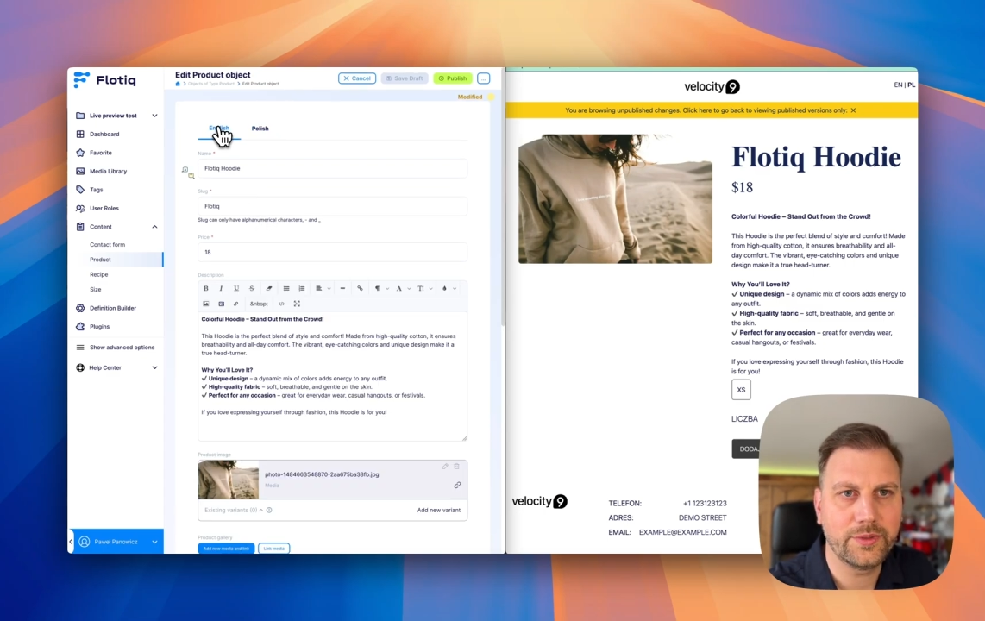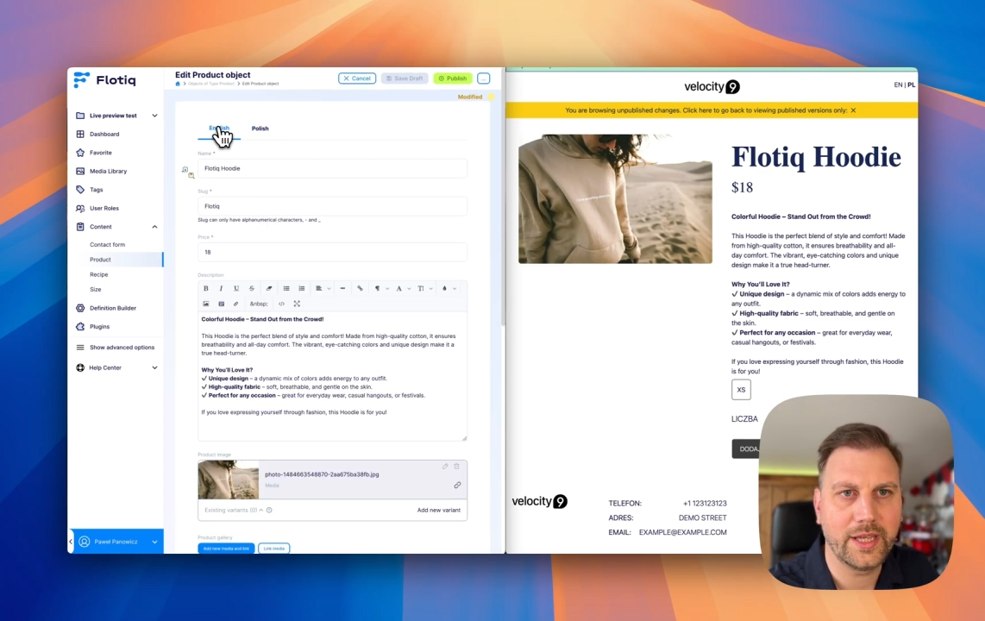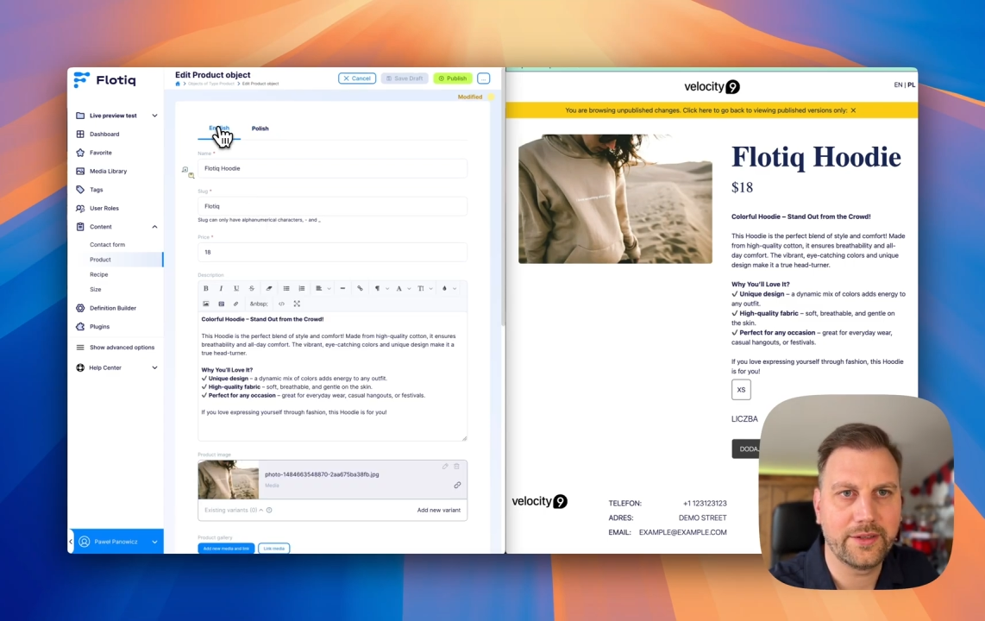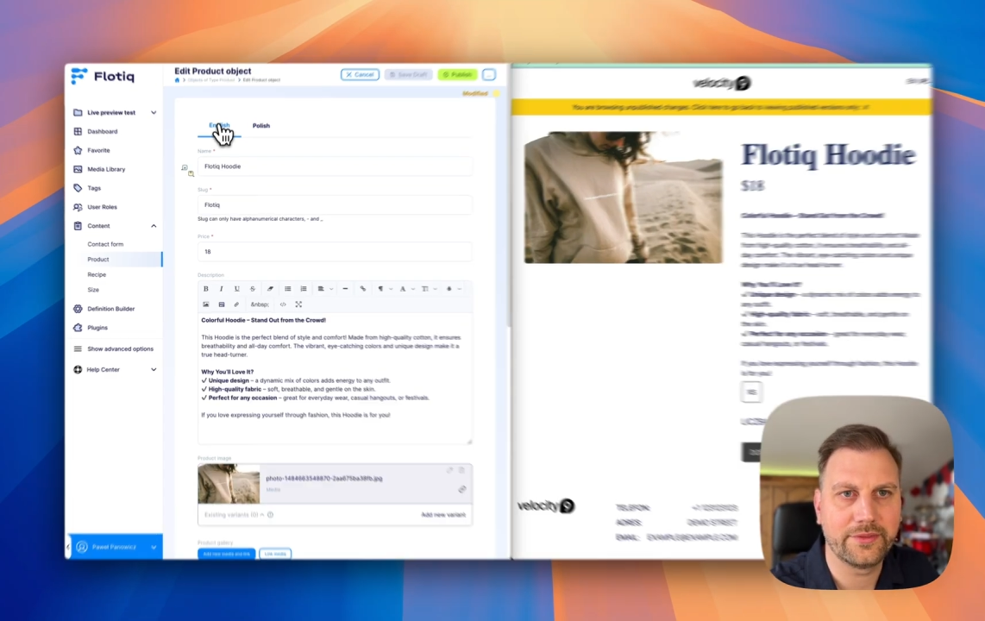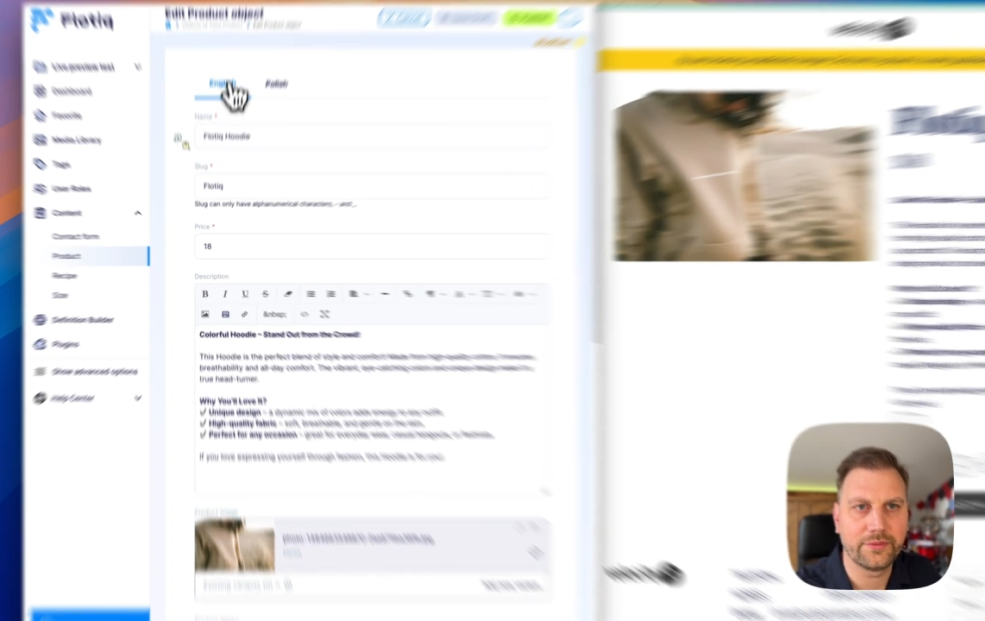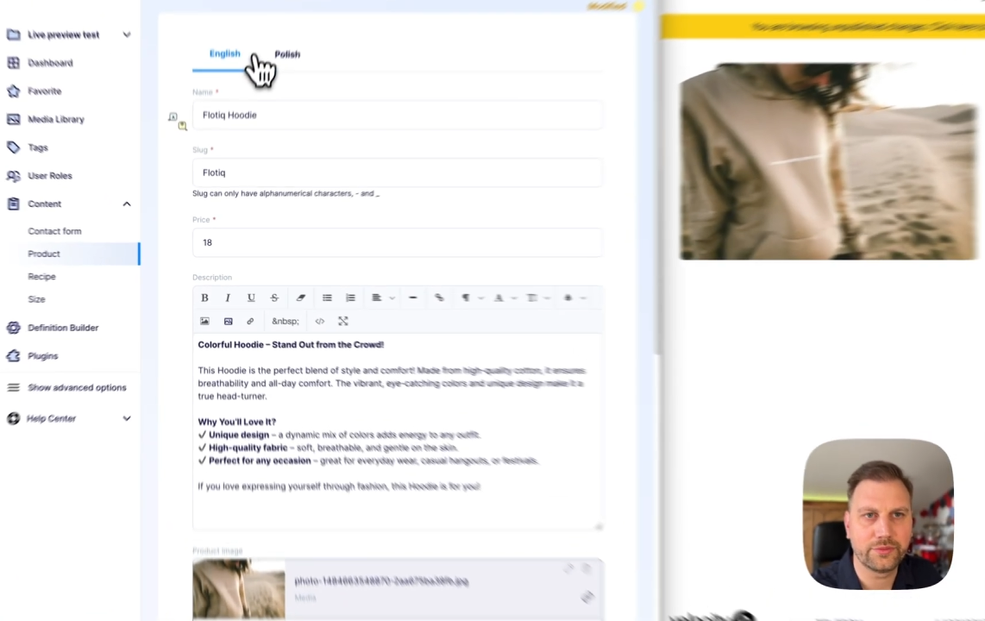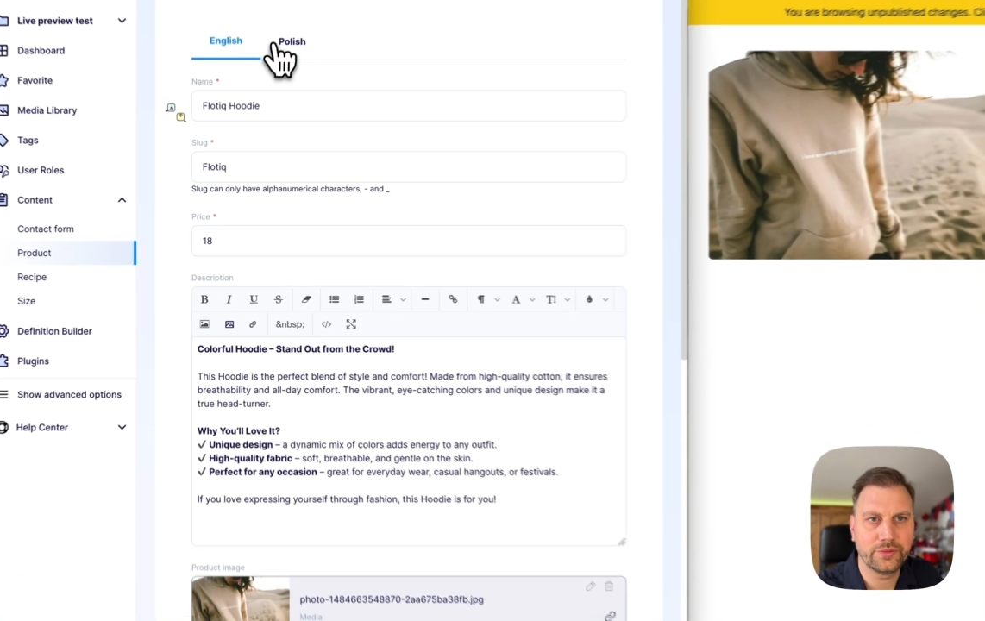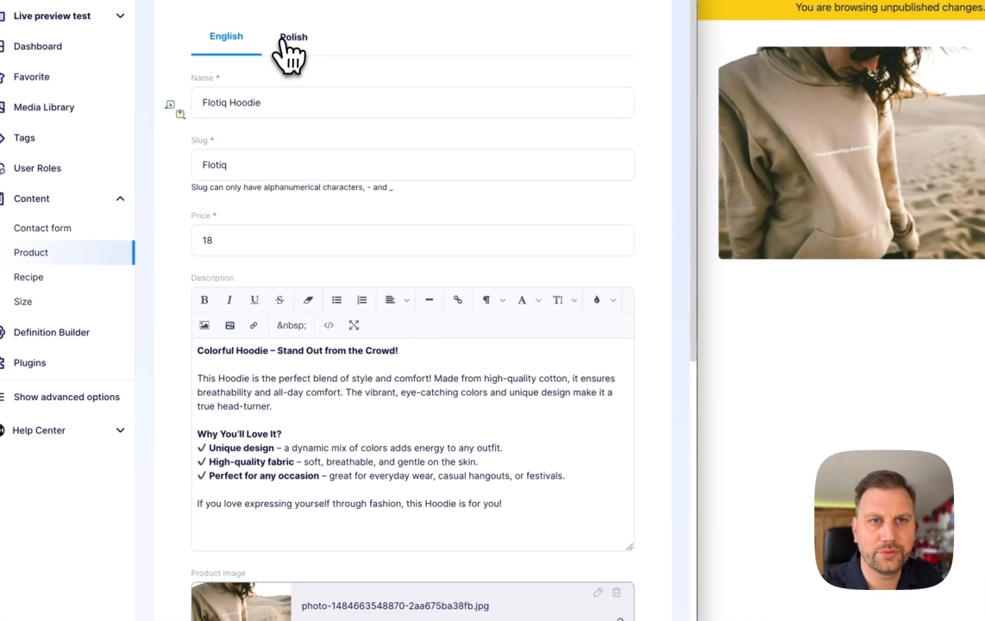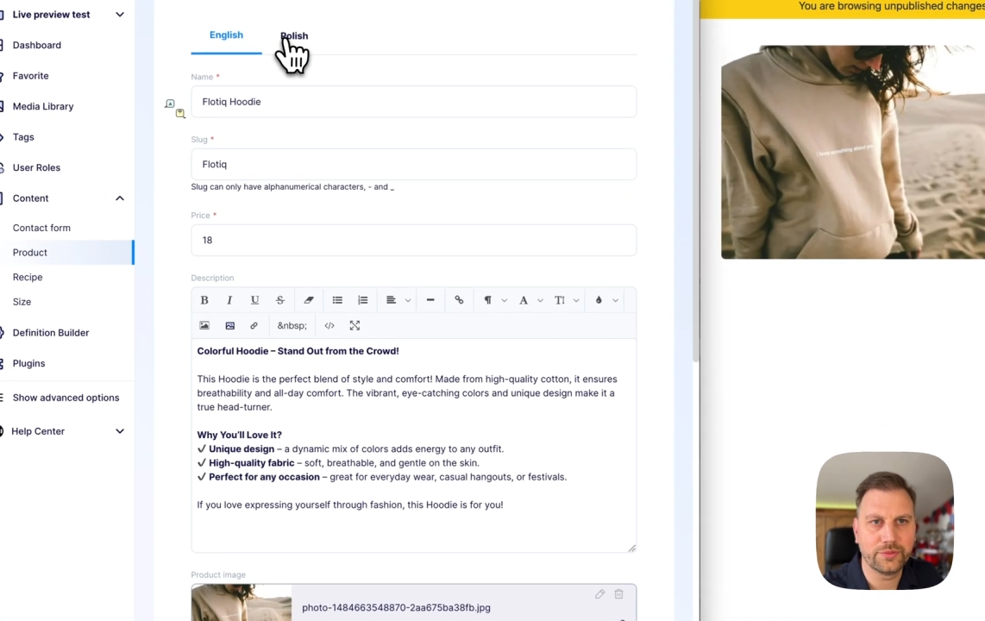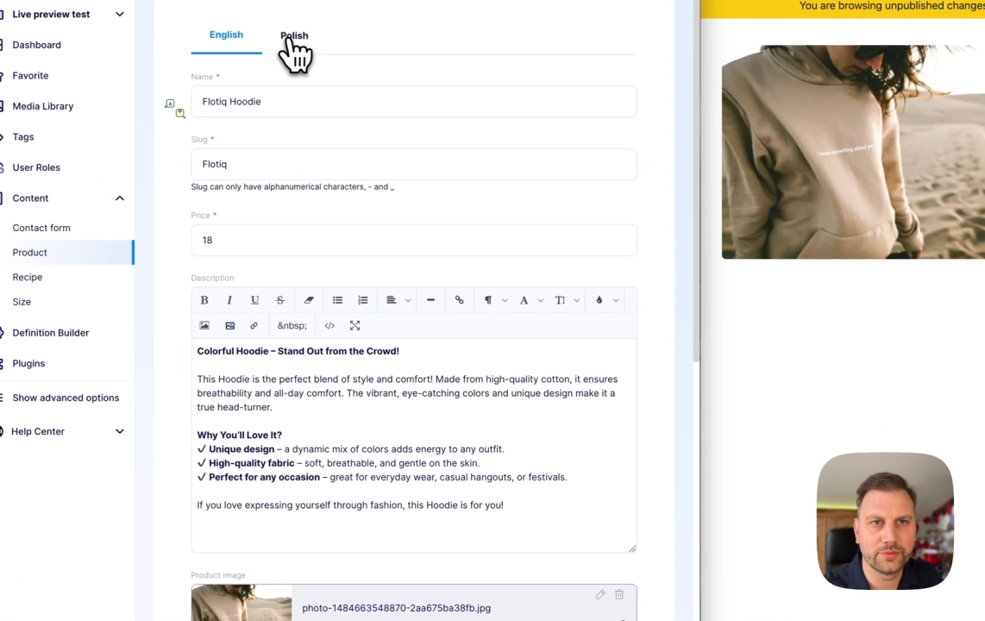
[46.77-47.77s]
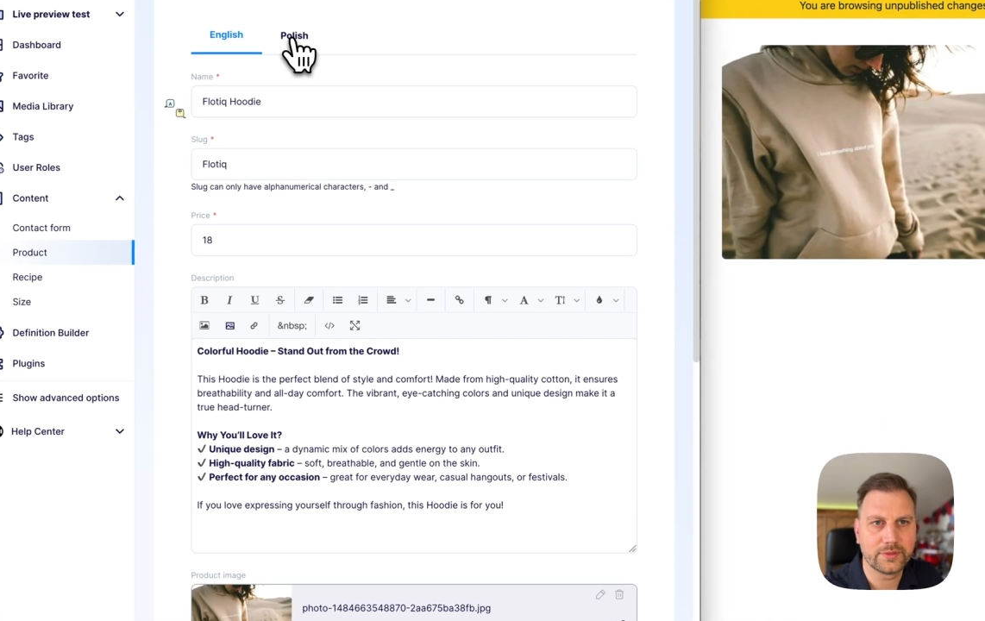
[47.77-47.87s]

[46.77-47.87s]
have two